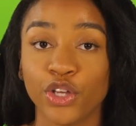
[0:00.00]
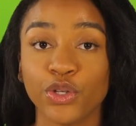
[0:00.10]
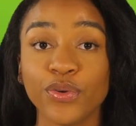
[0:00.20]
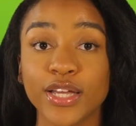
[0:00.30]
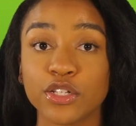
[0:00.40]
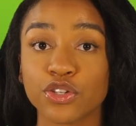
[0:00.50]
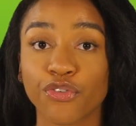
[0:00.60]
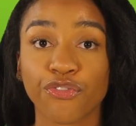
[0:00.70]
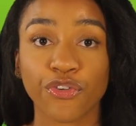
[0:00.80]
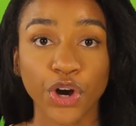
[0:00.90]
you can
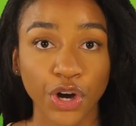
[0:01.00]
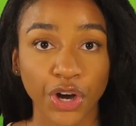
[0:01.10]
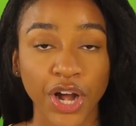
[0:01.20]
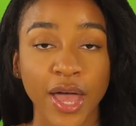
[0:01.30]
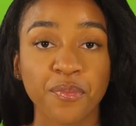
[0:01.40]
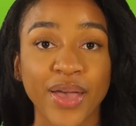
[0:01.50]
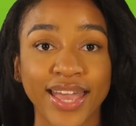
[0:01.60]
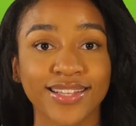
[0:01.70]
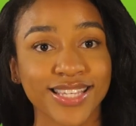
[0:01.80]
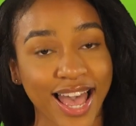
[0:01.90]
defer
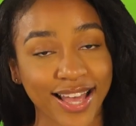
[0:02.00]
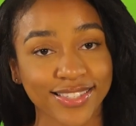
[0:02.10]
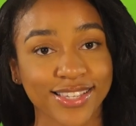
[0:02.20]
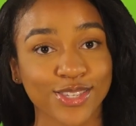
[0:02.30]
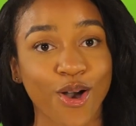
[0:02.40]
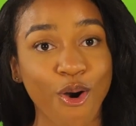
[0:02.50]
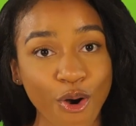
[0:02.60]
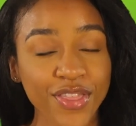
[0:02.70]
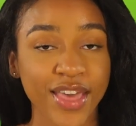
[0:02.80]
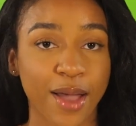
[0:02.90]
paying taxes
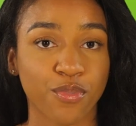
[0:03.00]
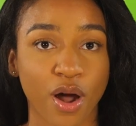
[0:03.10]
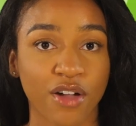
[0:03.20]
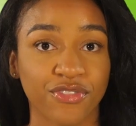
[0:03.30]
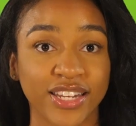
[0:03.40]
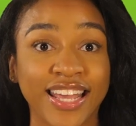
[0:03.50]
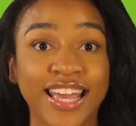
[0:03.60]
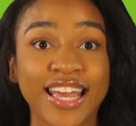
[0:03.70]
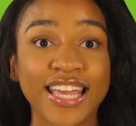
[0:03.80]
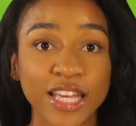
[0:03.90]
on that profit
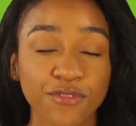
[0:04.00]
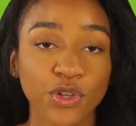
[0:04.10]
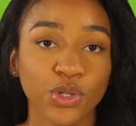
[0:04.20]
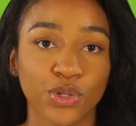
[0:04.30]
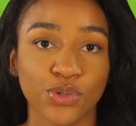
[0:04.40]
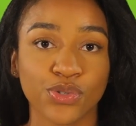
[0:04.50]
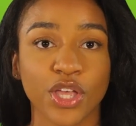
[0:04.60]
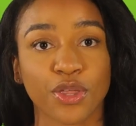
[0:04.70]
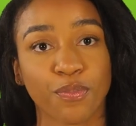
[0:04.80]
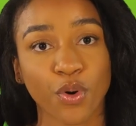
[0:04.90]
if you use
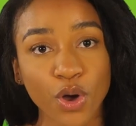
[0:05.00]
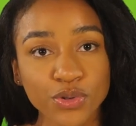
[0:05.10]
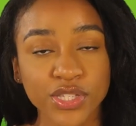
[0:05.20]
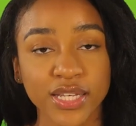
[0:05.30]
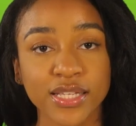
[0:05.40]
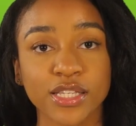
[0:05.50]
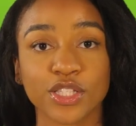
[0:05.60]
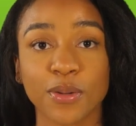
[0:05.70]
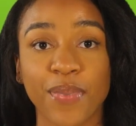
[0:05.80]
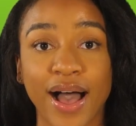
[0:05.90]
the proceeds
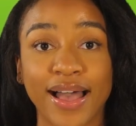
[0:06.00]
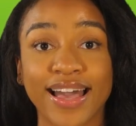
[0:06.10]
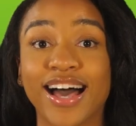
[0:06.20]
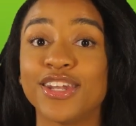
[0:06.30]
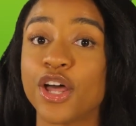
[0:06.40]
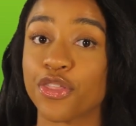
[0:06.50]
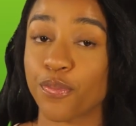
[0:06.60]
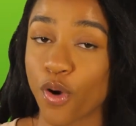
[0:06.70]
to buy another